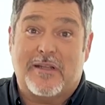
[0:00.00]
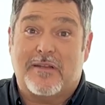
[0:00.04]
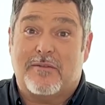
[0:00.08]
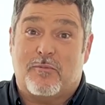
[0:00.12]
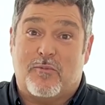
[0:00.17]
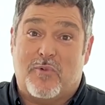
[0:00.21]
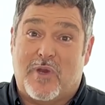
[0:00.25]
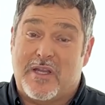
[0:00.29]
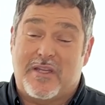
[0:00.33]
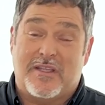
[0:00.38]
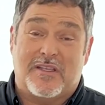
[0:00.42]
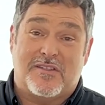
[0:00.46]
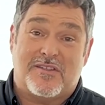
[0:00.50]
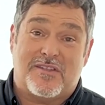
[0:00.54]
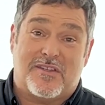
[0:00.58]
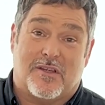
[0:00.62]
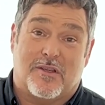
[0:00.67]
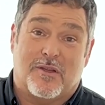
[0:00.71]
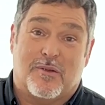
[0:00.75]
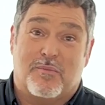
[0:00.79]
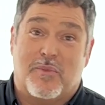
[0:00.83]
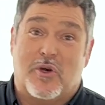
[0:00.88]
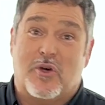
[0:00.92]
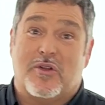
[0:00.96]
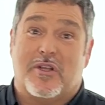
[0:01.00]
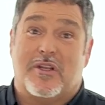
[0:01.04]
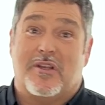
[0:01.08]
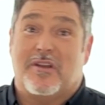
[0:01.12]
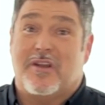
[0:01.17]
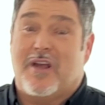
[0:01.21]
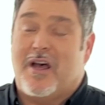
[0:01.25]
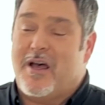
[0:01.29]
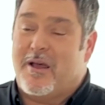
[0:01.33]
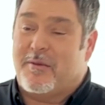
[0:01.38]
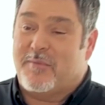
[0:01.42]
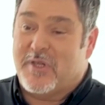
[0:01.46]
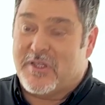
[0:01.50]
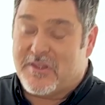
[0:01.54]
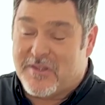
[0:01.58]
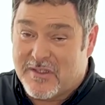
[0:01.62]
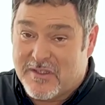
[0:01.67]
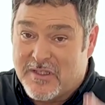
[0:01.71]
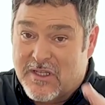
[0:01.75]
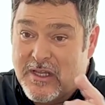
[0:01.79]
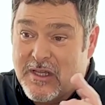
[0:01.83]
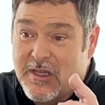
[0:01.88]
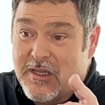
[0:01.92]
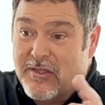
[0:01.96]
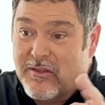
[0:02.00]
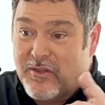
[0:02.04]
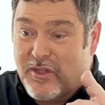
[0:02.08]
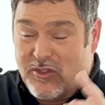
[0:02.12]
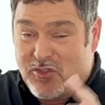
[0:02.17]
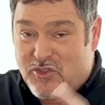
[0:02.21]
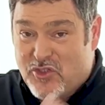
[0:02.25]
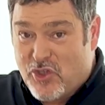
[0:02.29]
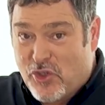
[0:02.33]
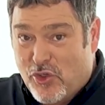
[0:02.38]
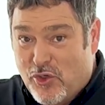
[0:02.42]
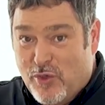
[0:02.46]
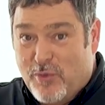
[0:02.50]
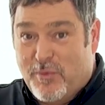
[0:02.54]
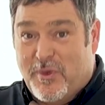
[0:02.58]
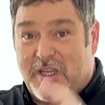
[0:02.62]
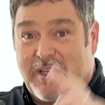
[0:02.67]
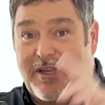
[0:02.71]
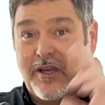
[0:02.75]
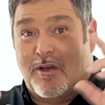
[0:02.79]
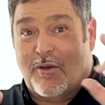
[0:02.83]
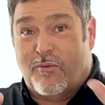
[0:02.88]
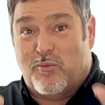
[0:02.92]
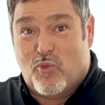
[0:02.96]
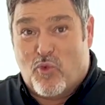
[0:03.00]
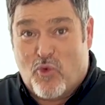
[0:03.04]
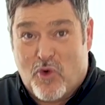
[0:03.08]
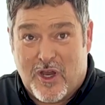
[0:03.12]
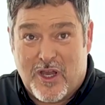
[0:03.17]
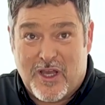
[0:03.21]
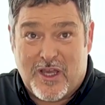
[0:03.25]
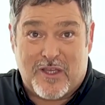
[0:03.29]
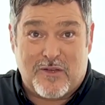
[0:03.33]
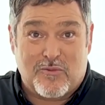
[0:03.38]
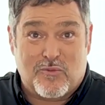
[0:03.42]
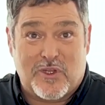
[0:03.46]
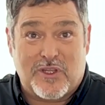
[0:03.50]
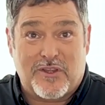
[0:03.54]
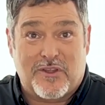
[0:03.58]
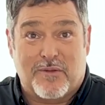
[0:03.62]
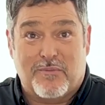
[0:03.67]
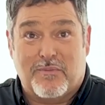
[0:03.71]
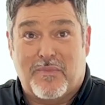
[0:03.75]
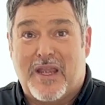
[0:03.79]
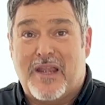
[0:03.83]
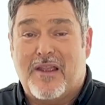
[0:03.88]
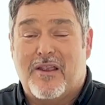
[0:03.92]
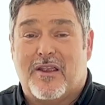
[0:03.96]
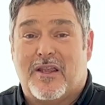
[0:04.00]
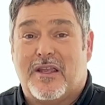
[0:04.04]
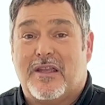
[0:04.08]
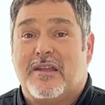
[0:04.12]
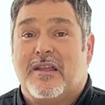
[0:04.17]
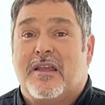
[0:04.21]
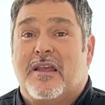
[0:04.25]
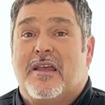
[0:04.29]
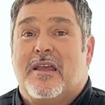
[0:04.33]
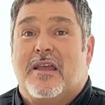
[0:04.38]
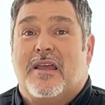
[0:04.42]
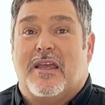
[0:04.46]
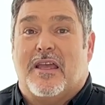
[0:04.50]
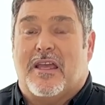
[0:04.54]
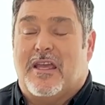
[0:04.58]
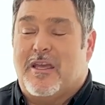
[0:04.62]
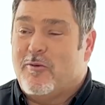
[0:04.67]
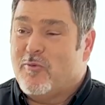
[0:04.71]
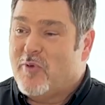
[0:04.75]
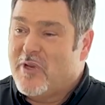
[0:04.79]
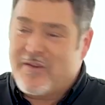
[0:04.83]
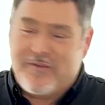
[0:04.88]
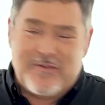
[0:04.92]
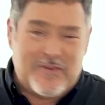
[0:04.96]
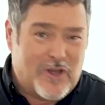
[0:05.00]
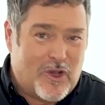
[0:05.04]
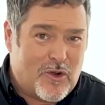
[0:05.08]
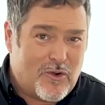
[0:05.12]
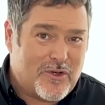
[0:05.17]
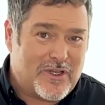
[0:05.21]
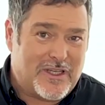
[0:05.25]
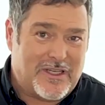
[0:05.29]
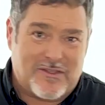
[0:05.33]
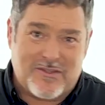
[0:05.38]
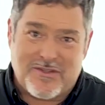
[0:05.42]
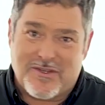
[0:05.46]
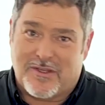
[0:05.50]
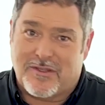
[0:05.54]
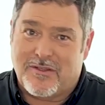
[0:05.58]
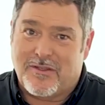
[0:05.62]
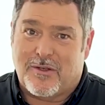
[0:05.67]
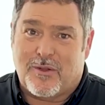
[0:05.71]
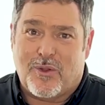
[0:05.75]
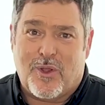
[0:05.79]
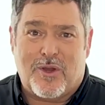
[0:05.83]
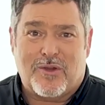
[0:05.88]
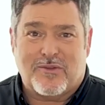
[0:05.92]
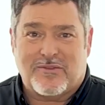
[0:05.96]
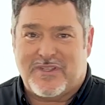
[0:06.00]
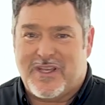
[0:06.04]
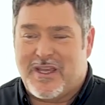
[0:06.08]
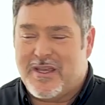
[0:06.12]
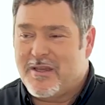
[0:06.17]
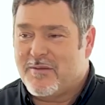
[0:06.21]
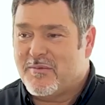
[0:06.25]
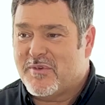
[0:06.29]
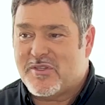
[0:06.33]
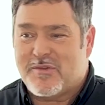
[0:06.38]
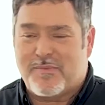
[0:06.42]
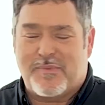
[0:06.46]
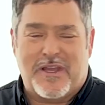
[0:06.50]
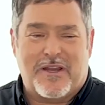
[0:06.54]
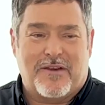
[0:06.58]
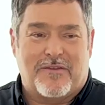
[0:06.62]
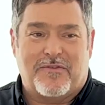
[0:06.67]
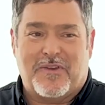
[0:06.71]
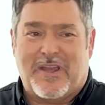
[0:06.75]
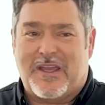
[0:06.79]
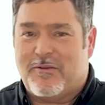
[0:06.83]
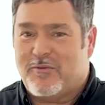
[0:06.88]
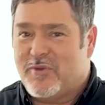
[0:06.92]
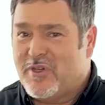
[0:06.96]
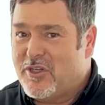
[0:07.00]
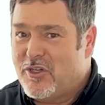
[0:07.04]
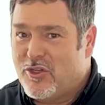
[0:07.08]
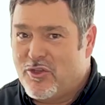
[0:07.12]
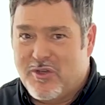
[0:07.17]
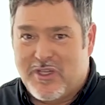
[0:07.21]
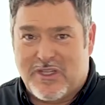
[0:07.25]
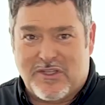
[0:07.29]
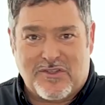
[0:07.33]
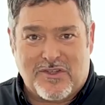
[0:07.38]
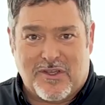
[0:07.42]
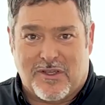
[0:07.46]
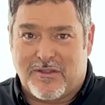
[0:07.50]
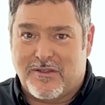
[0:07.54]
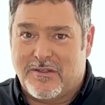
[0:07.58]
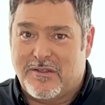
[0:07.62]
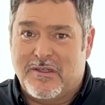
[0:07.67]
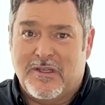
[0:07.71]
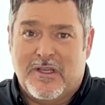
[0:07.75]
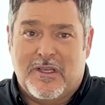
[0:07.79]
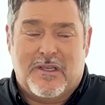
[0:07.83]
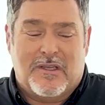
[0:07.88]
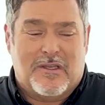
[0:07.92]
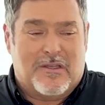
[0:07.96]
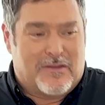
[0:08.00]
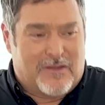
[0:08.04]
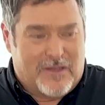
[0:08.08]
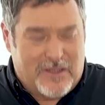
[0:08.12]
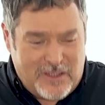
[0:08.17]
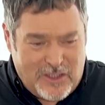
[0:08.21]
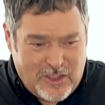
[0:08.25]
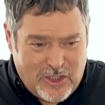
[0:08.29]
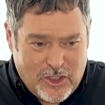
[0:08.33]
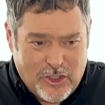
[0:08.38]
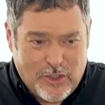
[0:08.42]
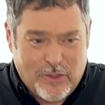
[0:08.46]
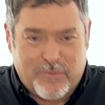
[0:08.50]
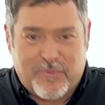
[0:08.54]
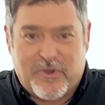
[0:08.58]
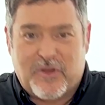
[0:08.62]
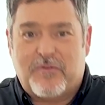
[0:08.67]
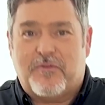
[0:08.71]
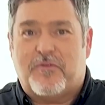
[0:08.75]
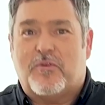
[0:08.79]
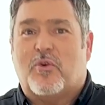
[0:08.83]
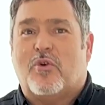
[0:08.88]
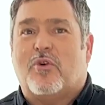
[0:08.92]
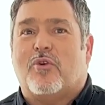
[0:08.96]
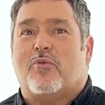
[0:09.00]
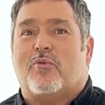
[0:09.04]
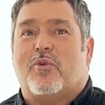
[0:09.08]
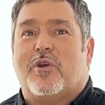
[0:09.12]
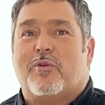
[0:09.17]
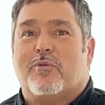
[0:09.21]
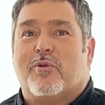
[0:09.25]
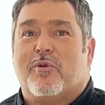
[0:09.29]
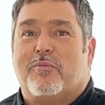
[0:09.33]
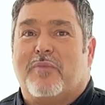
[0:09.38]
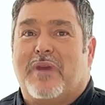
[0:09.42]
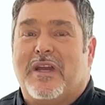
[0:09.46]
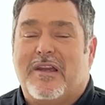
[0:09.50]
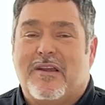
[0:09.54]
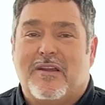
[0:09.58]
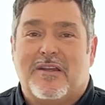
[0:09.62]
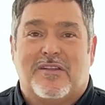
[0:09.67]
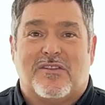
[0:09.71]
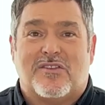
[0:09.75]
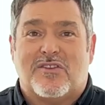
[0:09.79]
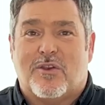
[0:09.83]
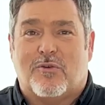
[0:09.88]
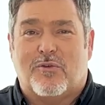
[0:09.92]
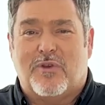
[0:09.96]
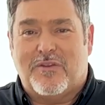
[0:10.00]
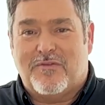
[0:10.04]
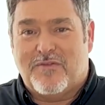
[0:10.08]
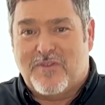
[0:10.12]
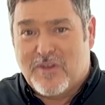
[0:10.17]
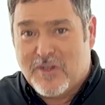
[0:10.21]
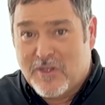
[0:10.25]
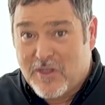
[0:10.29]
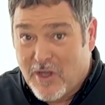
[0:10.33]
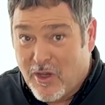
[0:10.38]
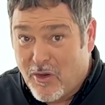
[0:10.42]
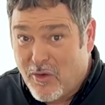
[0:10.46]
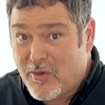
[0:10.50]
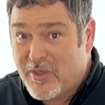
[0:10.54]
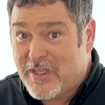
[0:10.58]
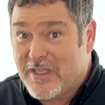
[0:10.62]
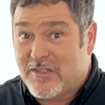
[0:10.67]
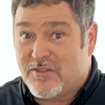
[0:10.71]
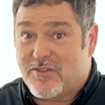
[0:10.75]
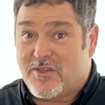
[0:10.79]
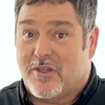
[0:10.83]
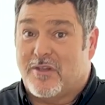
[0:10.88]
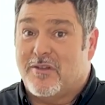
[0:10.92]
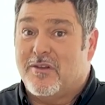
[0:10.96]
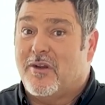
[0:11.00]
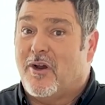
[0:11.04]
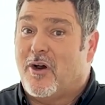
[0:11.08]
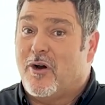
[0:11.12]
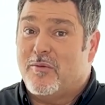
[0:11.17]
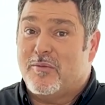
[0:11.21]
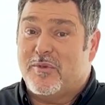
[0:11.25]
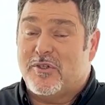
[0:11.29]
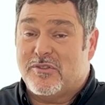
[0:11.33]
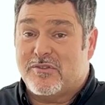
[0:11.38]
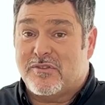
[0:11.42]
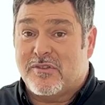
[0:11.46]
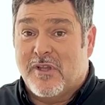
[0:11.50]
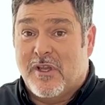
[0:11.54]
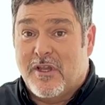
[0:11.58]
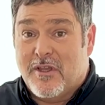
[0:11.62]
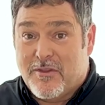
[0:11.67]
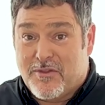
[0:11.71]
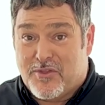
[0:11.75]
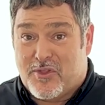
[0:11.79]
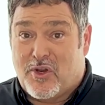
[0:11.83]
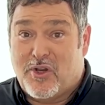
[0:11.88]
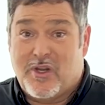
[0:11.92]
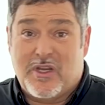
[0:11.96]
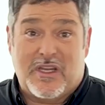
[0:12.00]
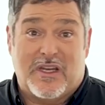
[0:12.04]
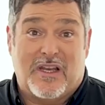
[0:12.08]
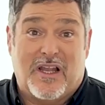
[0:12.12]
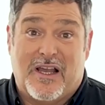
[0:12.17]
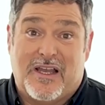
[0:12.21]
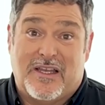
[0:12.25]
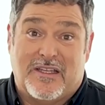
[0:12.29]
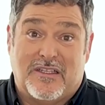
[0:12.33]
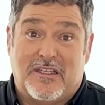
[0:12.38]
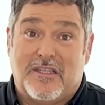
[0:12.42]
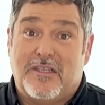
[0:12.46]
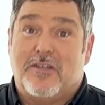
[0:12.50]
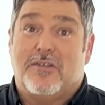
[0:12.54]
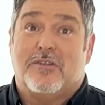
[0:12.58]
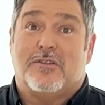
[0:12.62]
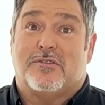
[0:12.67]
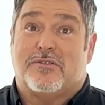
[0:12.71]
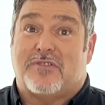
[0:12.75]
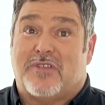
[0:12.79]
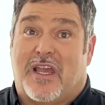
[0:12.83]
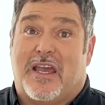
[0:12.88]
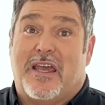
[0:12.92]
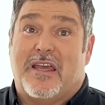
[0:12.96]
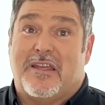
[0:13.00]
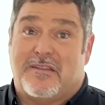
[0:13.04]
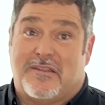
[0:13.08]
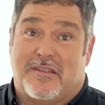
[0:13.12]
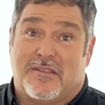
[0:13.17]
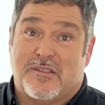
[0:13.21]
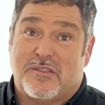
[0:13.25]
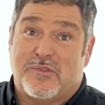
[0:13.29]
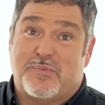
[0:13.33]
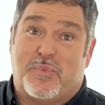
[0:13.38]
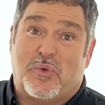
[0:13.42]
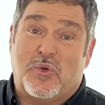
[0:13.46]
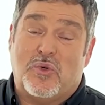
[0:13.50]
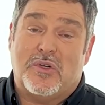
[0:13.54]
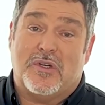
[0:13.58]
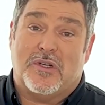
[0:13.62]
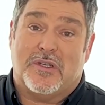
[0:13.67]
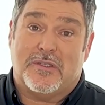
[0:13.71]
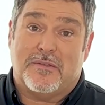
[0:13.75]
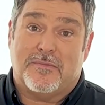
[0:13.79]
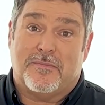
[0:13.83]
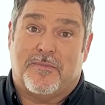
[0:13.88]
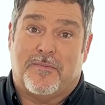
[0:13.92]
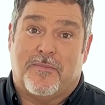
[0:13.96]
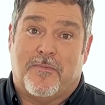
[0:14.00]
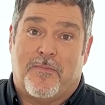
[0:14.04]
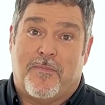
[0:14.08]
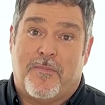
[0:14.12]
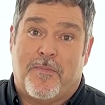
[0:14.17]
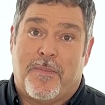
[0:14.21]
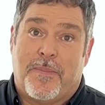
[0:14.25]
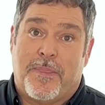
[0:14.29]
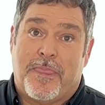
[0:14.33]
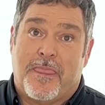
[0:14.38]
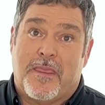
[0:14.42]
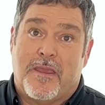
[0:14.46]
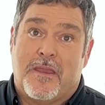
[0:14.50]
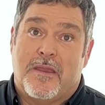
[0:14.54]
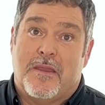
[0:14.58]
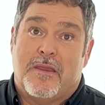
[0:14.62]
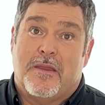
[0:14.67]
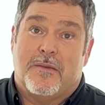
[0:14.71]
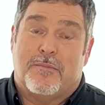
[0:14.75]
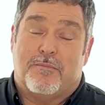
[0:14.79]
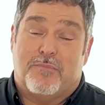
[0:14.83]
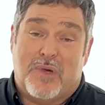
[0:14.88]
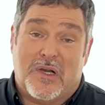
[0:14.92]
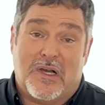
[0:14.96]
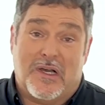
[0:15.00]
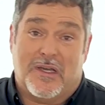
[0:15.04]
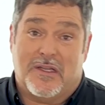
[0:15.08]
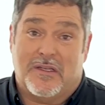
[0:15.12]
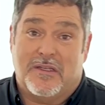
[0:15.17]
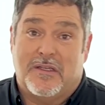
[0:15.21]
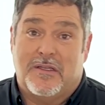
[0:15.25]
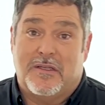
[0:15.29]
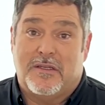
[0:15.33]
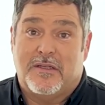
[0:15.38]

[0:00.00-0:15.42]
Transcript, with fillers: wedding ceremony or not, but the, the two become one when they're married, and we've known each other a long time. As a matter of fact, we knew each other the year before we were married, so we've known each other almost thirty-nine years at this point. But